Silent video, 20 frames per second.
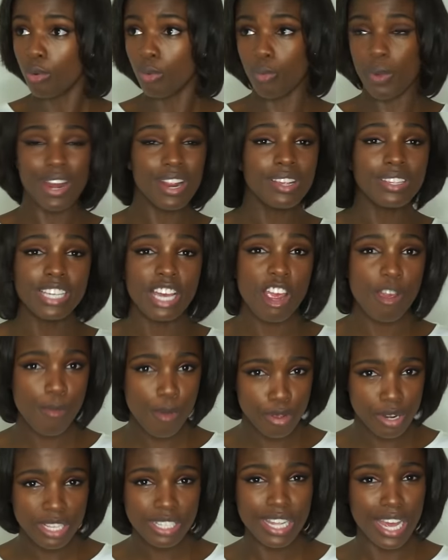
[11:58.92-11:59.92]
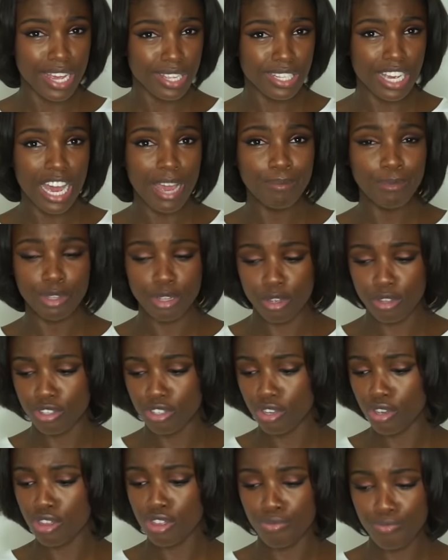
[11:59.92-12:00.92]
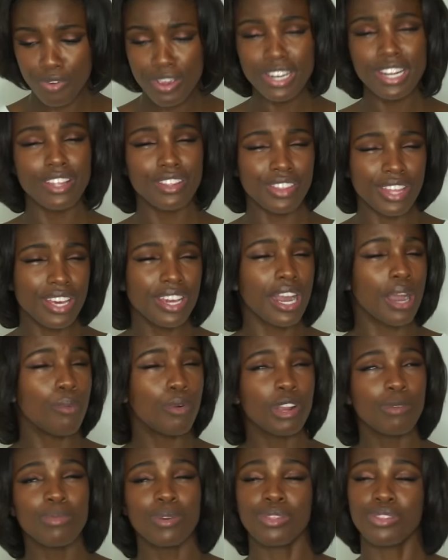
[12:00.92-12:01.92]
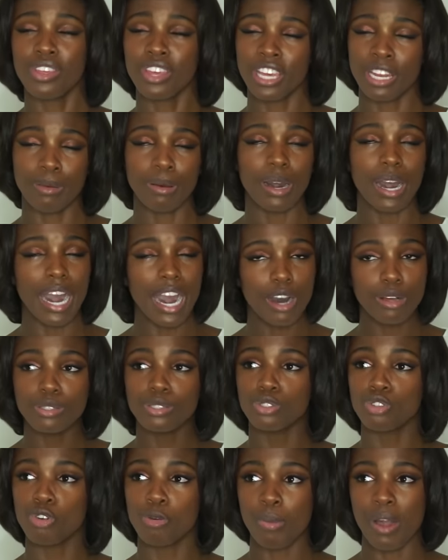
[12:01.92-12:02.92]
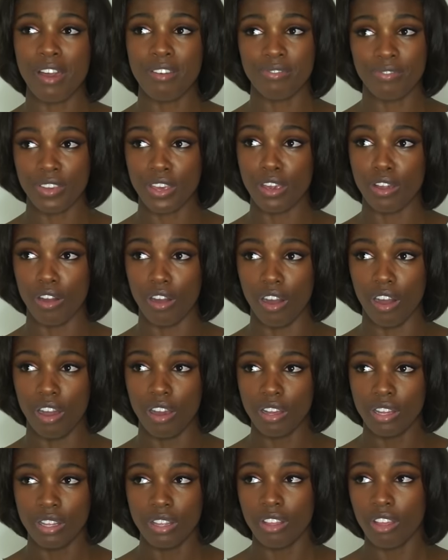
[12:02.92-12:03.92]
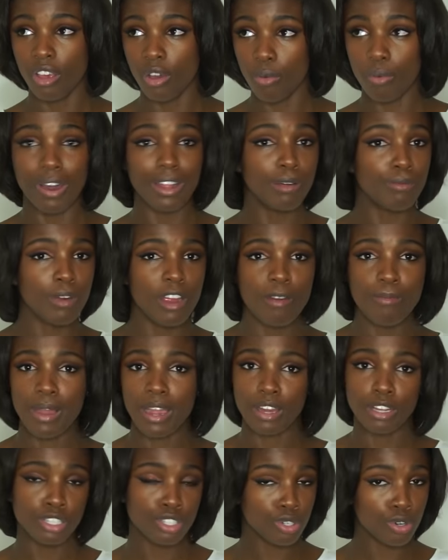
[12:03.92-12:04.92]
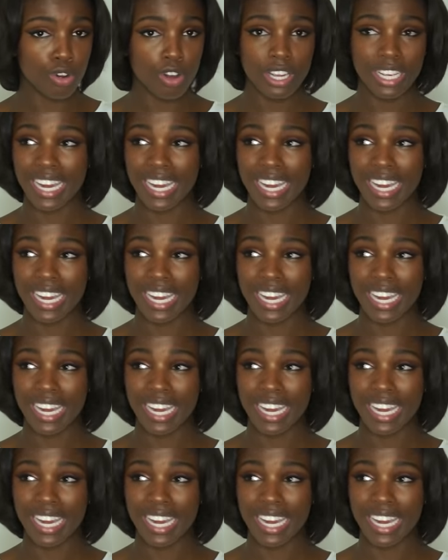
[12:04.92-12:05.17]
wedding ceremonies take time, you know, do you really think I want to be thinking about how sore my feet are while I'm wearing my couture